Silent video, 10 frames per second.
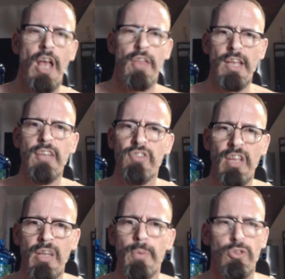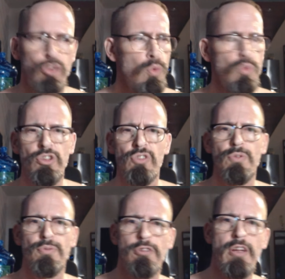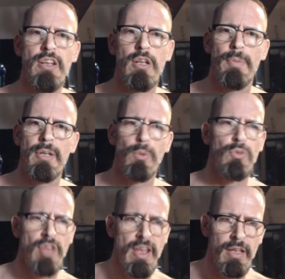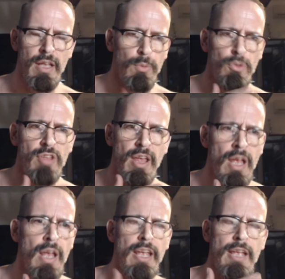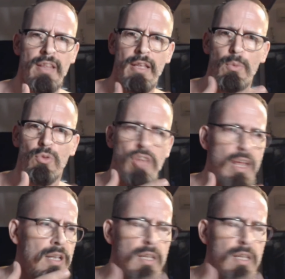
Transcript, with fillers: They said they were torches of freedom, and it was their it was their it, it was their